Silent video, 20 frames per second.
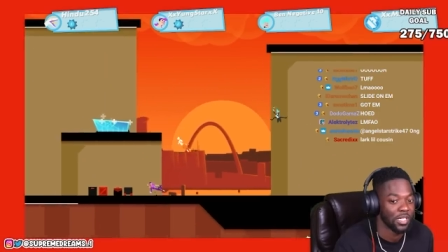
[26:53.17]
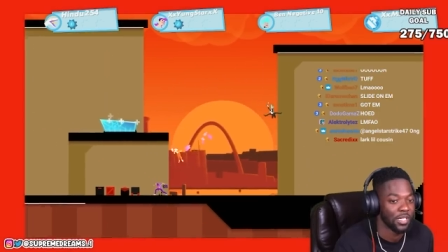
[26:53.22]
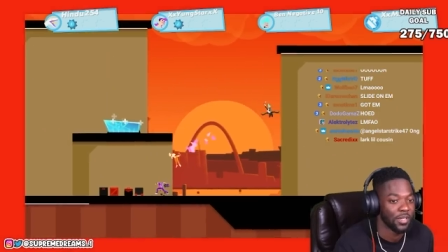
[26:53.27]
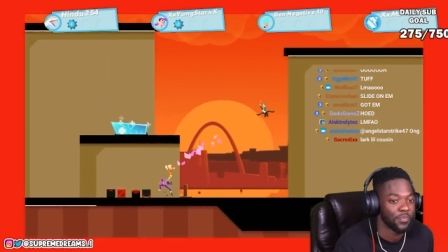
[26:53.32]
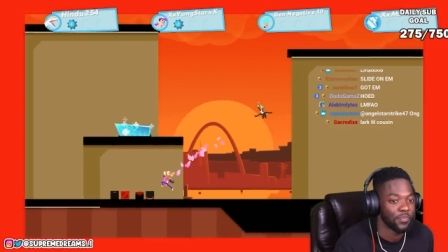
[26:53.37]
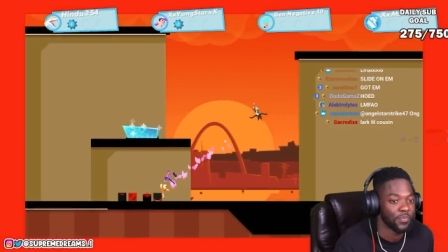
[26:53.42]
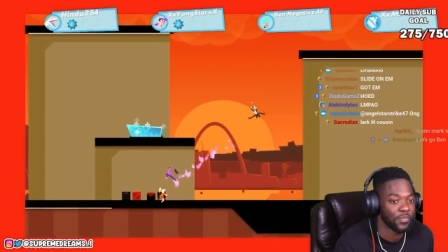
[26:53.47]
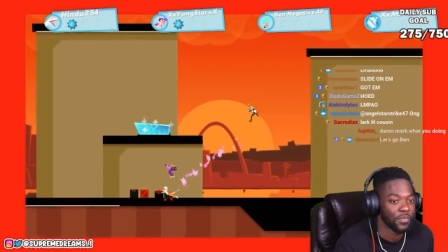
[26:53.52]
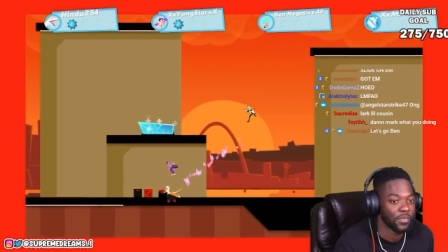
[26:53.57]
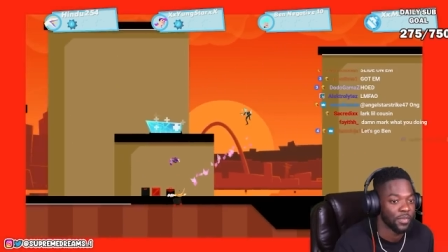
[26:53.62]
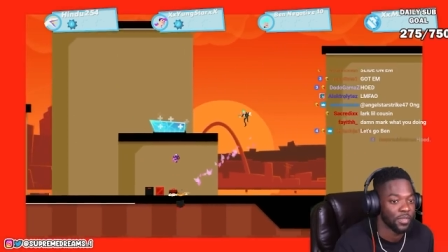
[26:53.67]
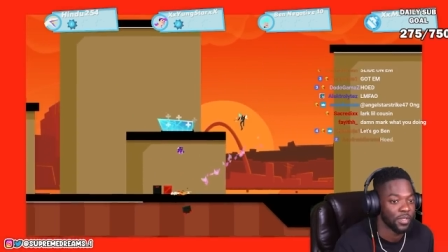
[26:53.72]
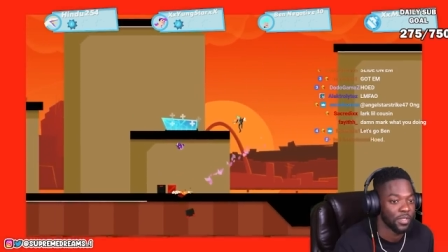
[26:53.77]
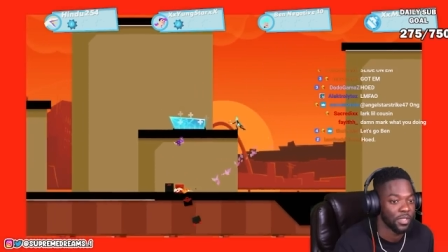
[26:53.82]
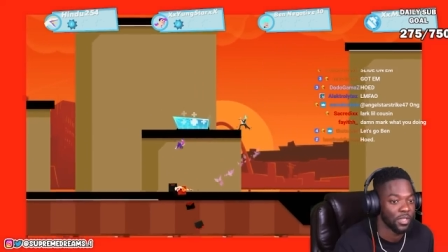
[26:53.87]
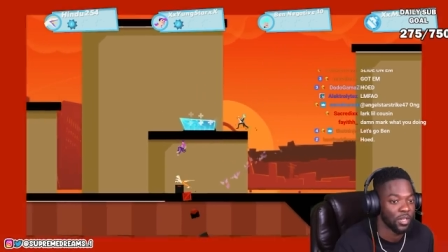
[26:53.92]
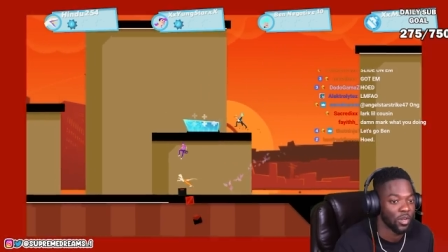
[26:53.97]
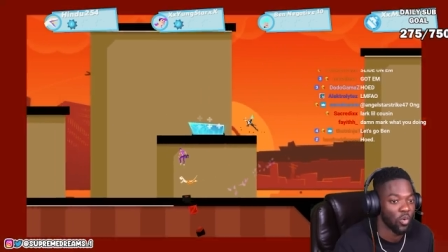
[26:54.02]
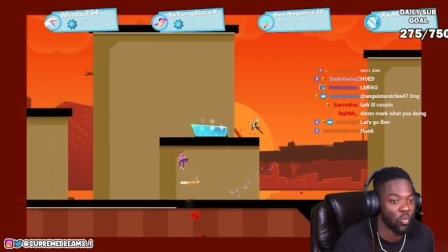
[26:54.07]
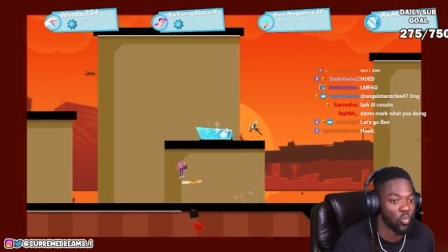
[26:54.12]
What's up with
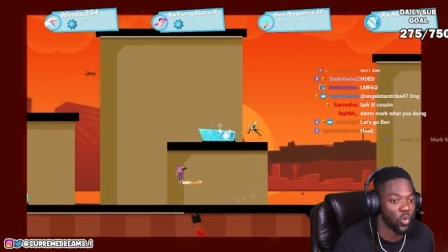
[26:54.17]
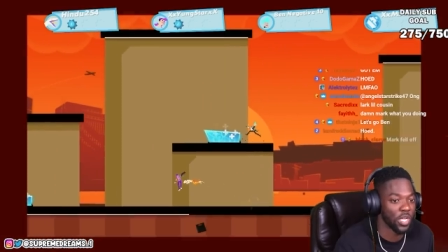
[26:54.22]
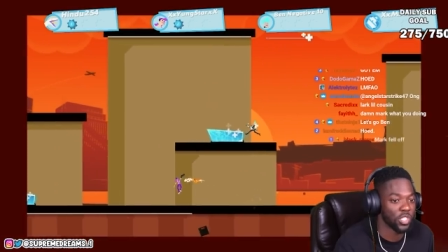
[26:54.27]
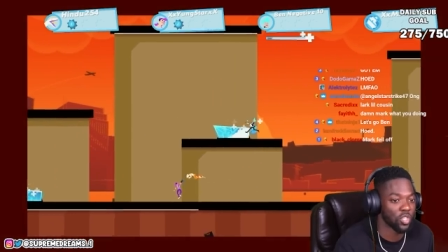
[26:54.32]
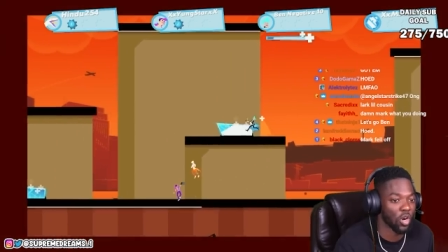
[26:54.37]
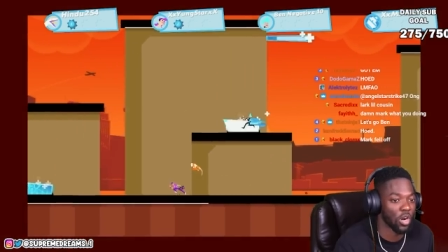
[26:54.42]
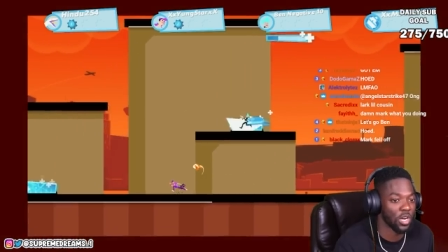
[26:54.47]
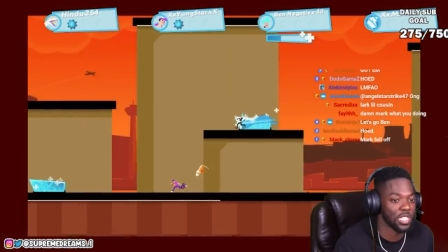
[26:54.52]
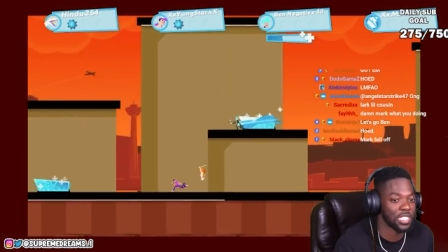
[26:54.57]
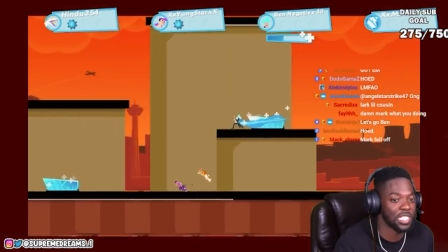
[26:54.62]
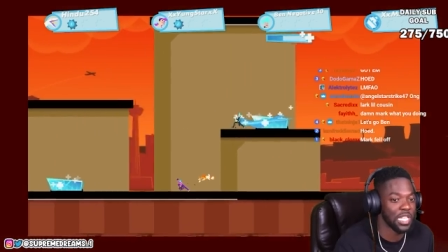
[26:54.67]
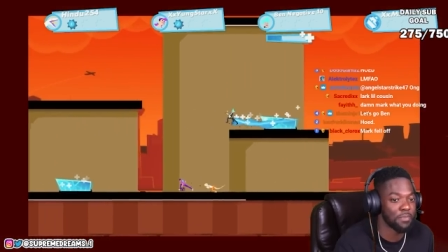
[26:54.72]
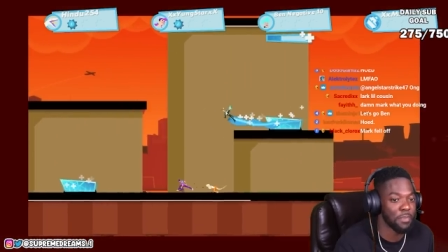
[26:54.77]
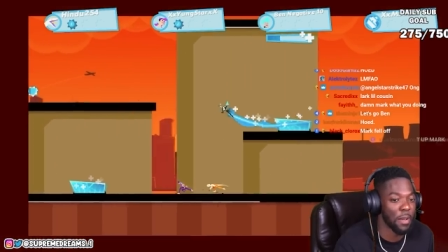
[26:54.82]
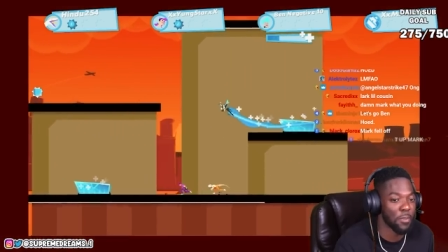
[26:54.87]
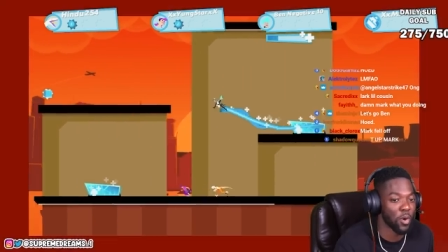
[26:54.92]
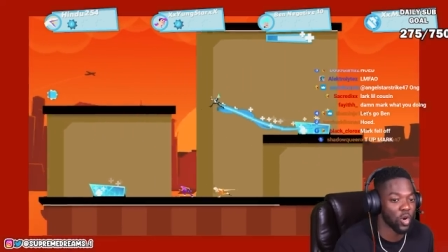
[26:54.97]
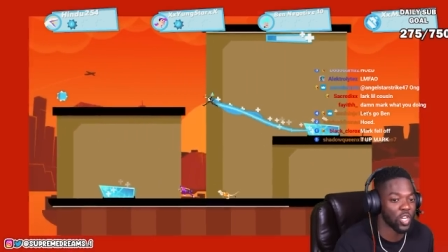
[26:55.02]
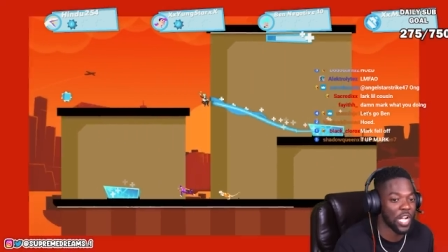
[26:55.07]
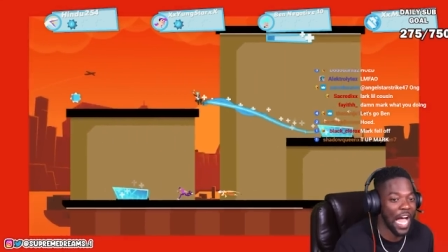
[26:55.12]
y'all? Which RDC
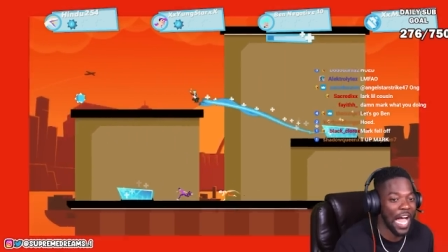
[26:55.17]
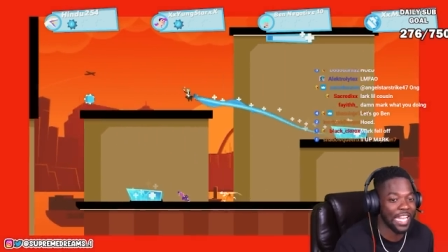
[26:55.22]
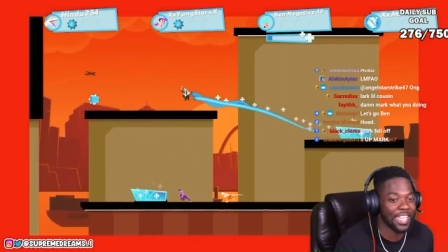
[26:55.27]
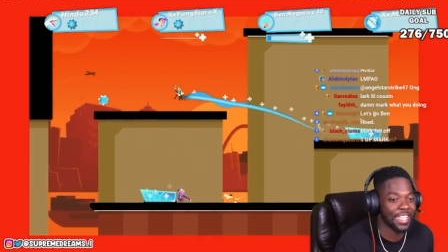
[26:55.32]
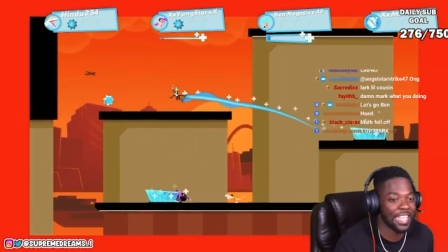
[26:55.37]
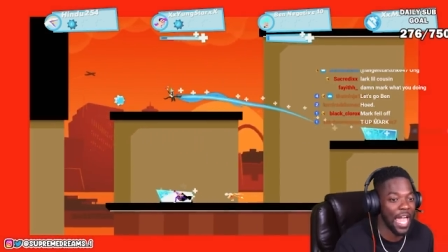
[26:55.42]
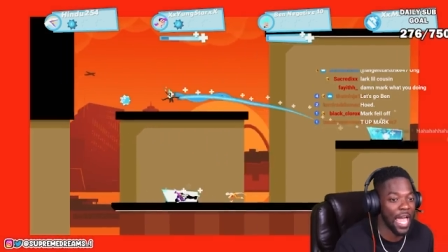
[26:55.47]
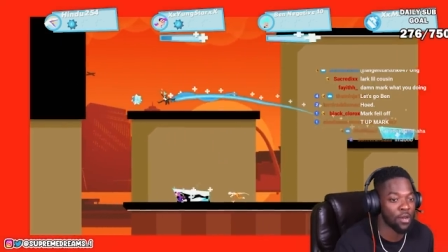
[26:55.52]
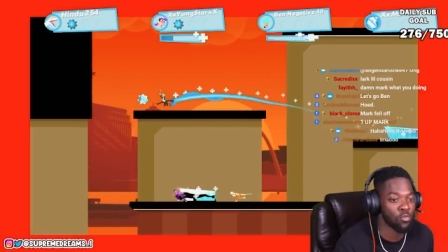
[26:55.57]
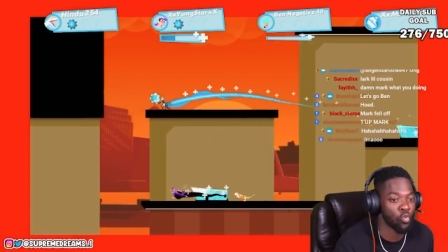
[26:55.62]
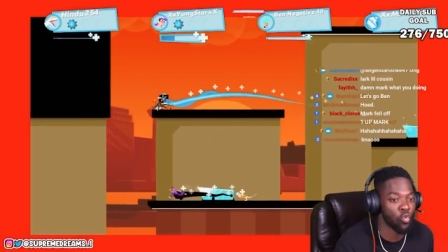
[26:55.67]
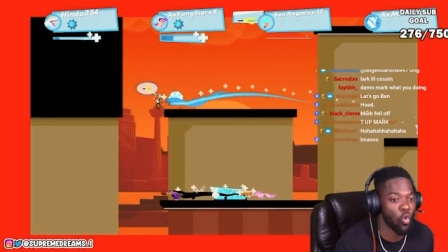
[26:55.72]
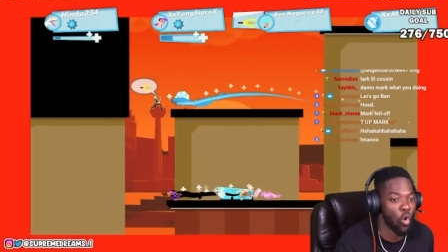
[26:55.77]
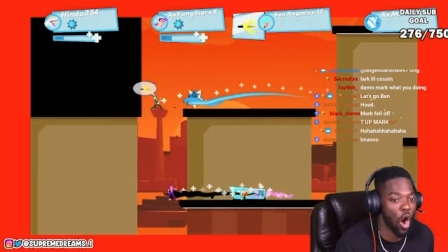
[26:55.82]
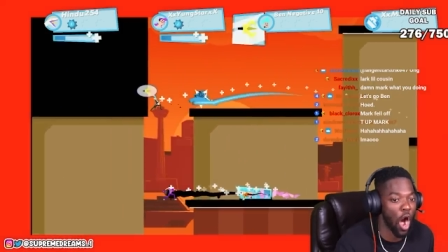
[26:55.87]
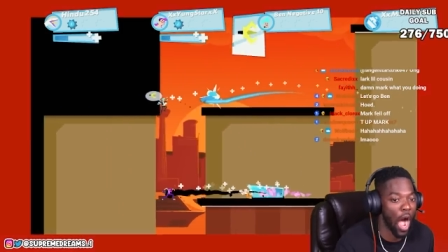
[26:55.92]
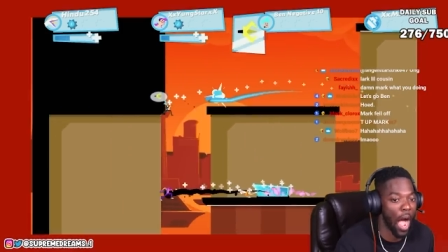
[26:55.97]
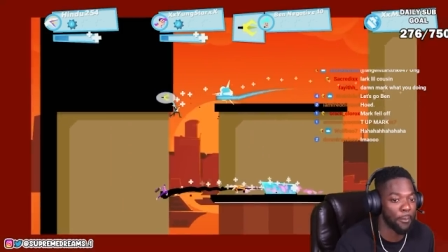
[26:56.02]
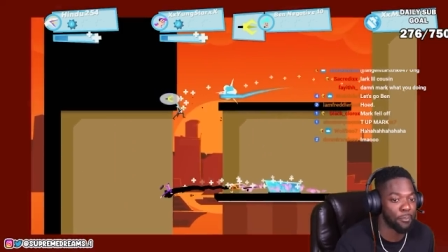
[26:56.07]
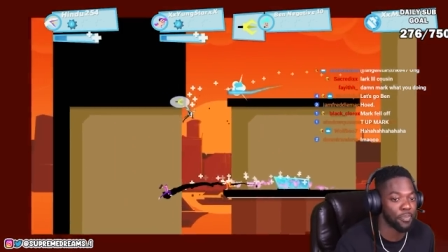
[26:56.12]
member got that
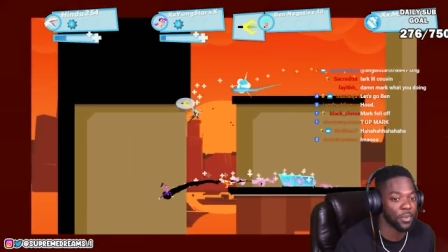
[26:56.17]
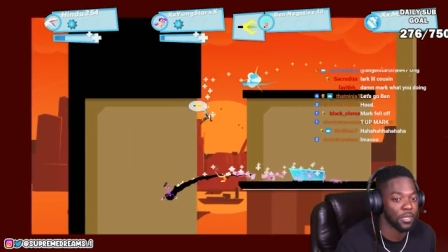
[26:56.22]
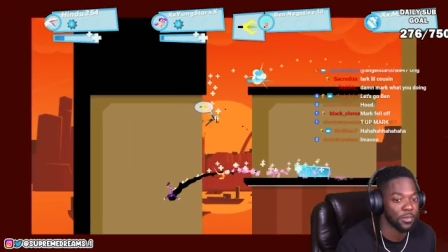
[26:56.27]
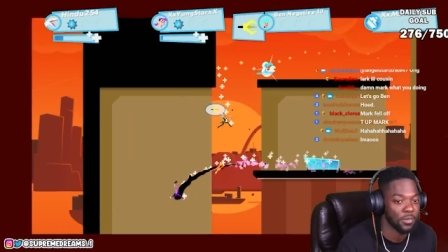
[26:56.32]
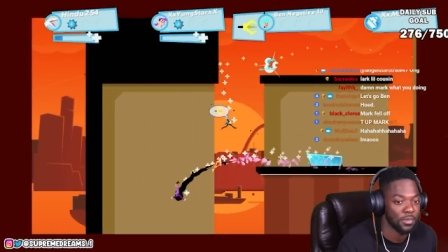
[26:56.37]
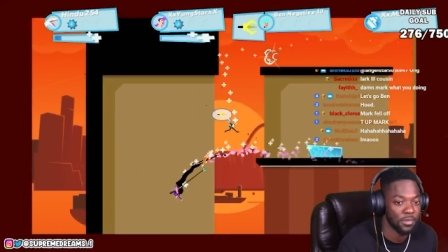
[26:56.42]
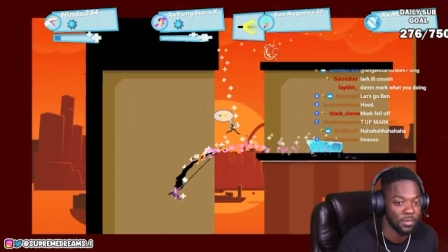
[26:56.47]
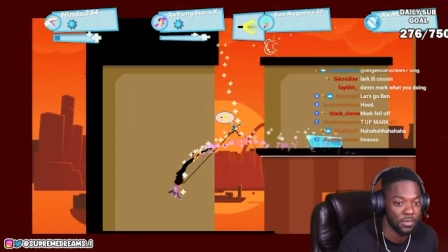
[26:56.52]
wop?